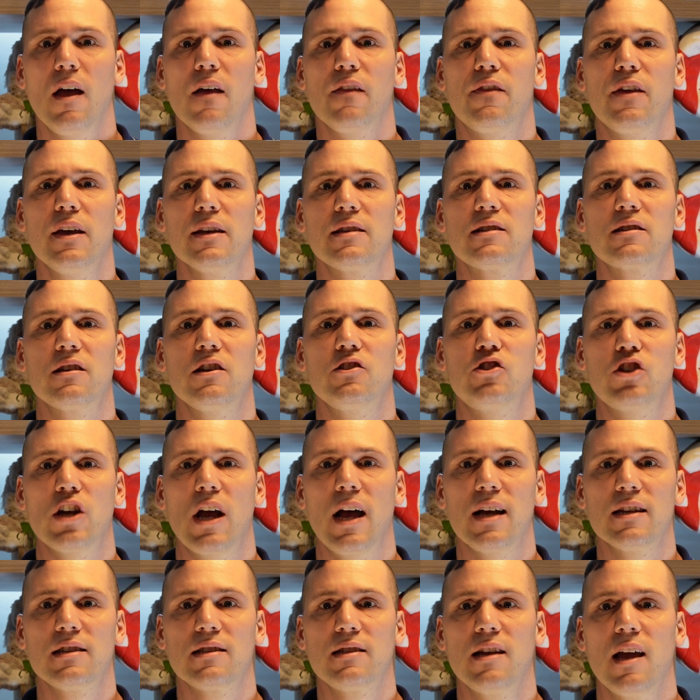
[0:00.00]
This
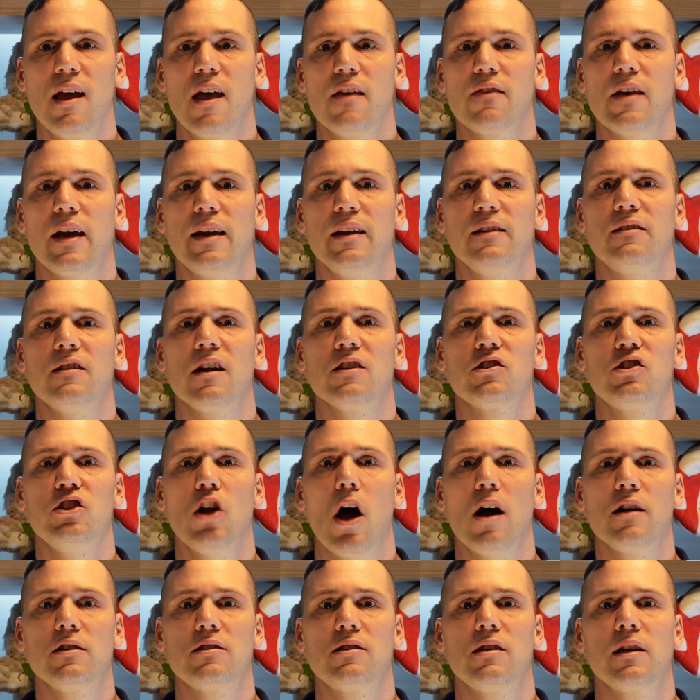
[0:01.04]
suggests that it does
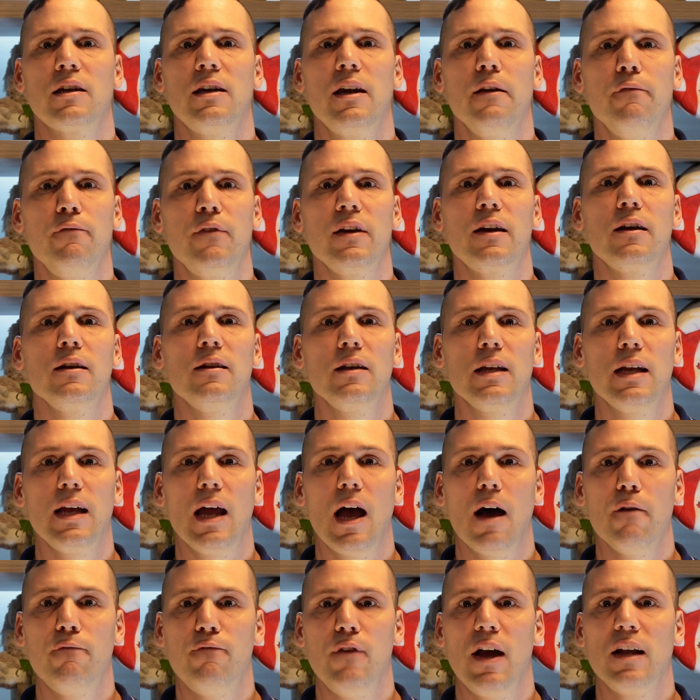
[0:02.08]
not significantly
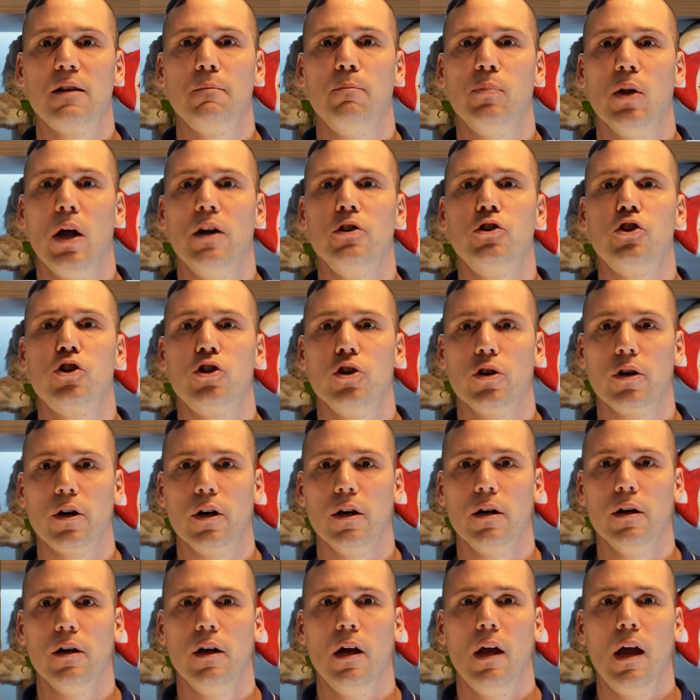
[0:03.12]
affect blood sugar